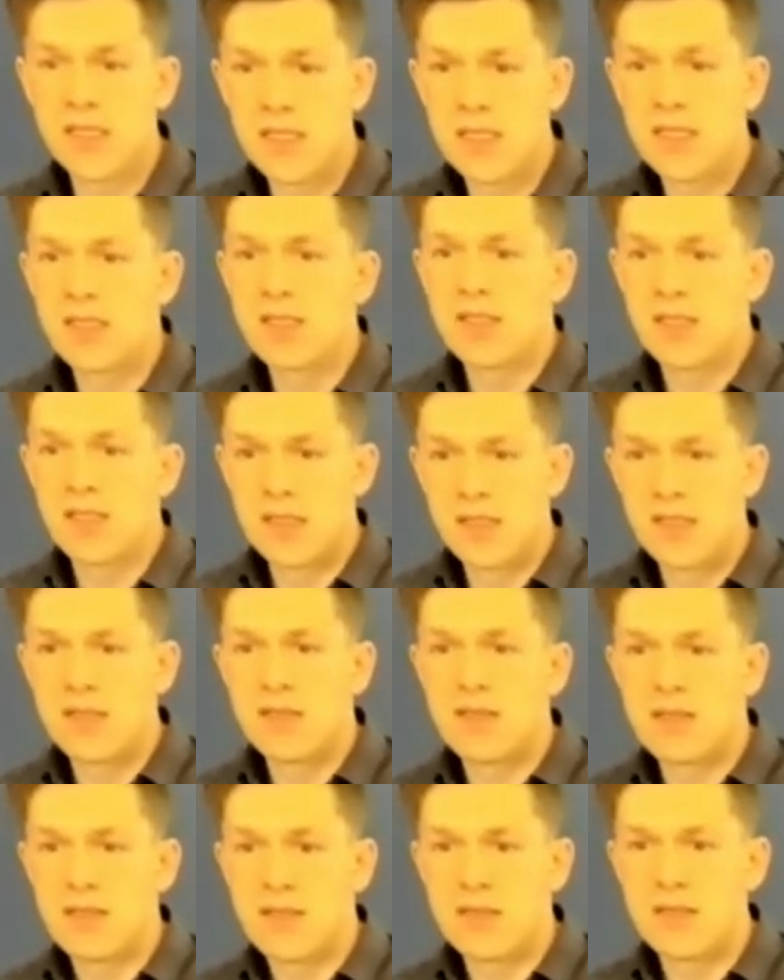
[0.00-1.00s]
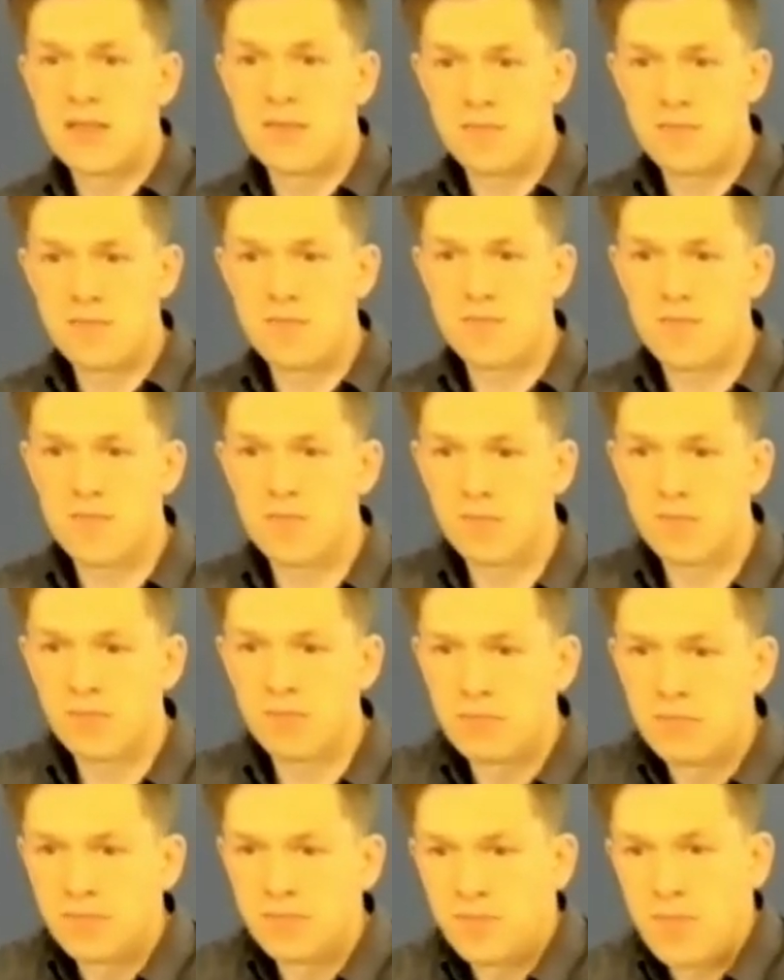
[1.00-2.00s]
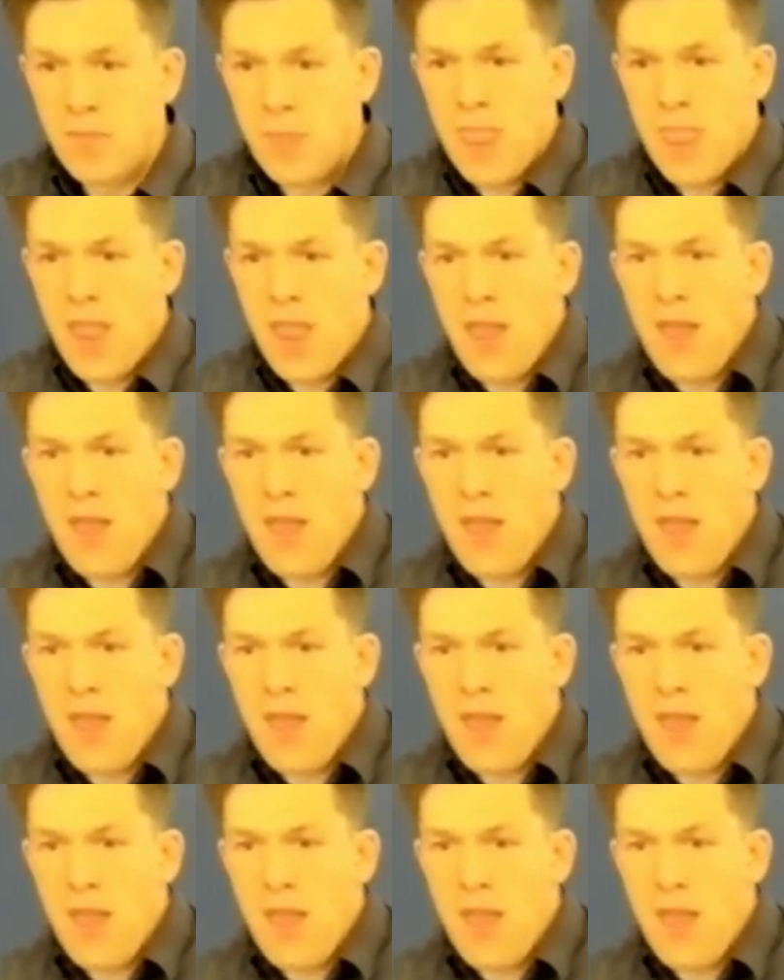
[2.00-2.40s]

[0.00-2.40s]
Come, come. Okay. Yeah, sure.